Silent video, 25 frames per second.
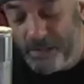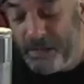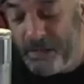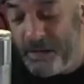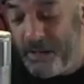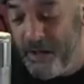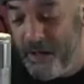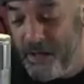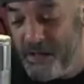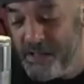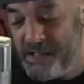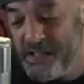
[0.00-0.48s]

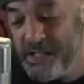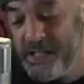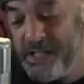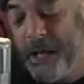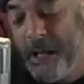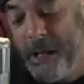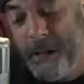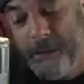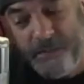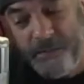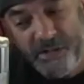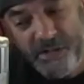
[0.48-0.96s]
lost
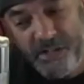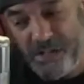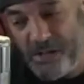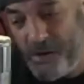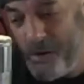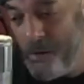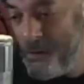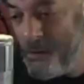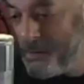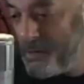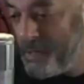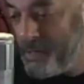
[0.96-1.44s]
and
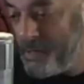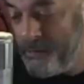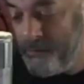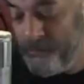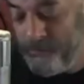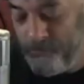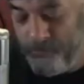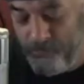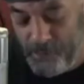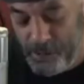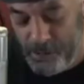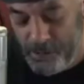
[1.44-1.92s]
so
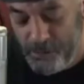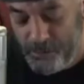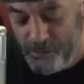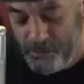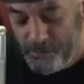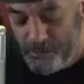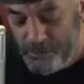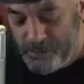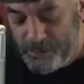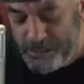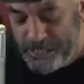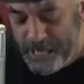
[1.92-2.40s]

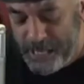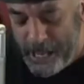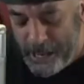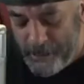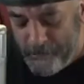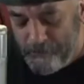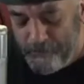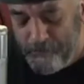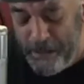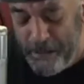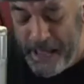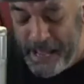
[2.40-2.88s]
confused,
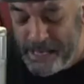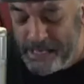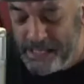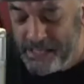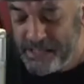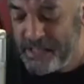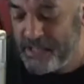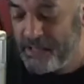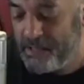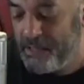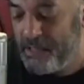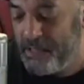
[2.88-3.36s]
and
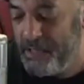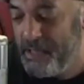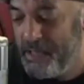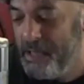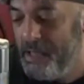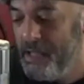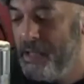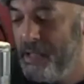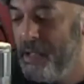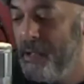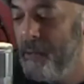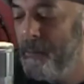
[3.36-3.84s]

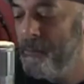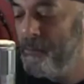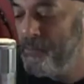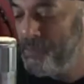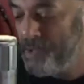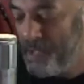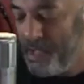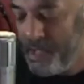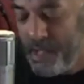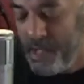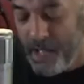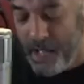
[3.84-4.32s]
basically
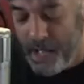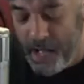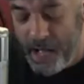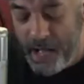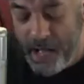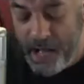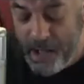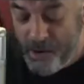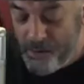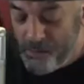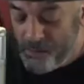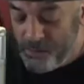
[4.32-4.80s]

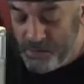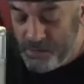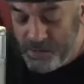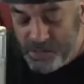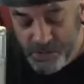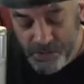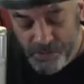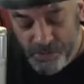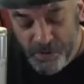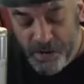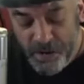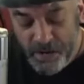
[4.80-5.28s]
I
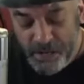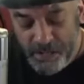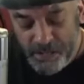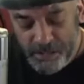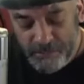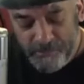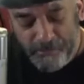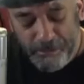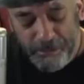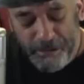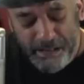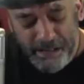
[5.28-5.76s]
was
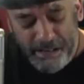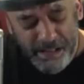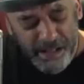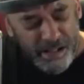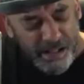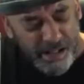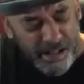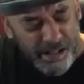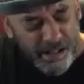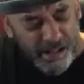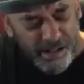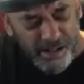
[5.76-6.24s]
running
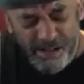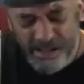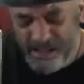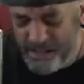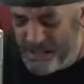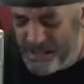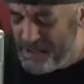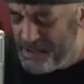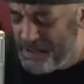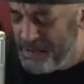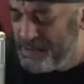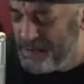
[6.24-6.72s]

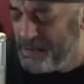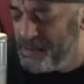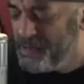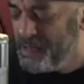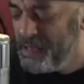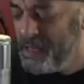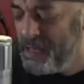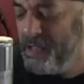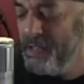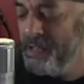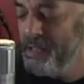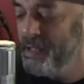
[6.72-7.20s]
blind.
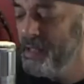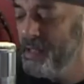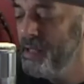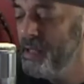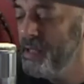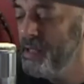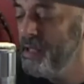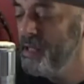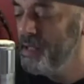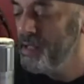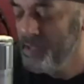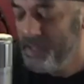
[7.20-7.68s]

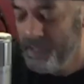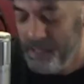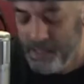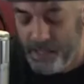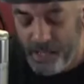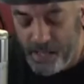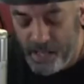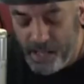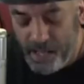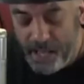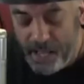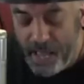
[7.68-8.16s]

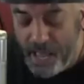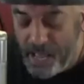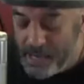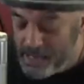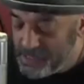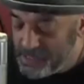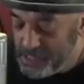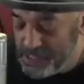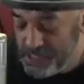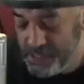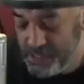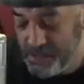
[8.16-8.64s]
And
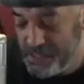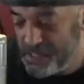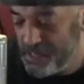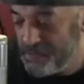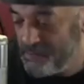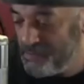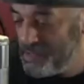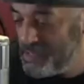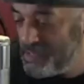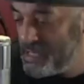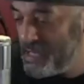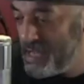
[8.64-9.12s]
it took
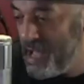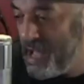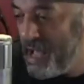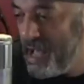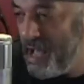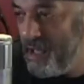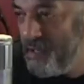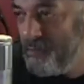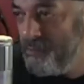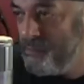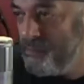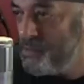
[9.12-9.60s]
some
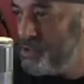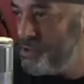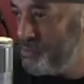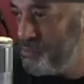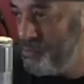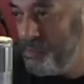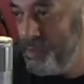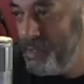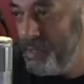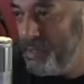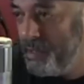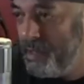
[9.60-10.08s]
time to
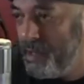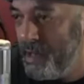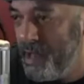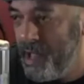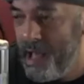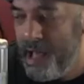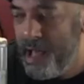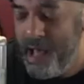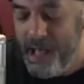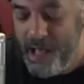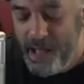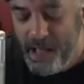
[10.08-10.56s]

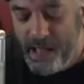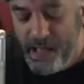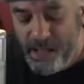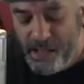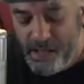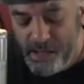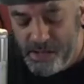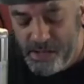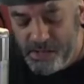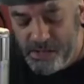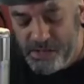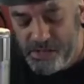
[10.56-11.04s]

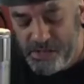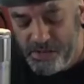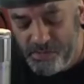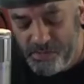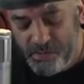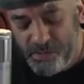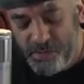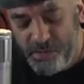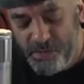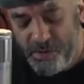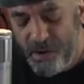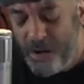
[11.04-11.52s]
realize you
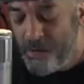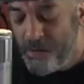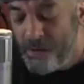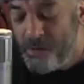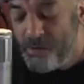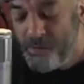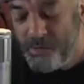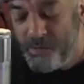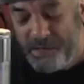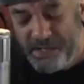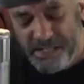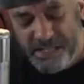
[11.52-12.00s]
were
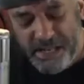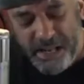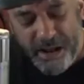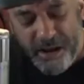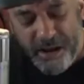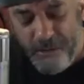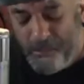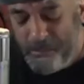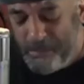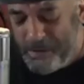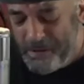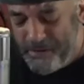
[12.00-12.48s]
always
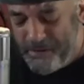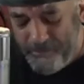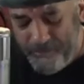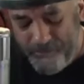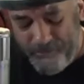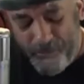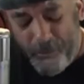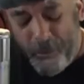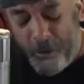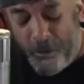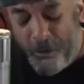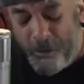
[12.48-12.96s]
there
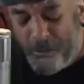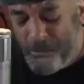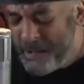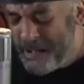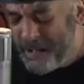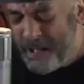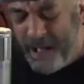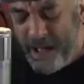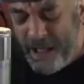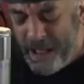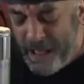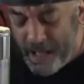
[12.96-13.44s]
before
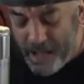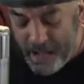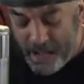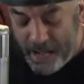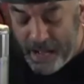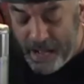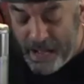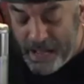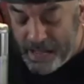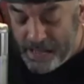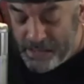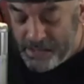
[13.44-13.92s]
my
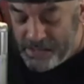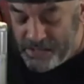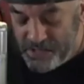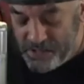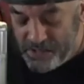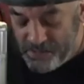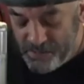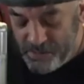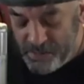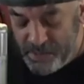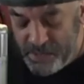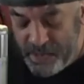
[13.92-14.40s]
eyes.
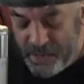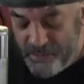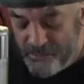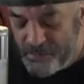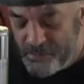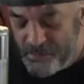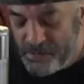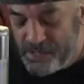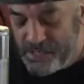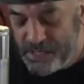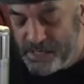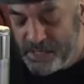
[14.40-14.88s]
You
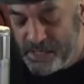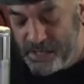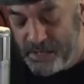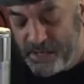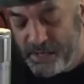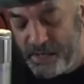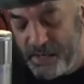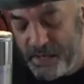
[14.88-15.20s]
never did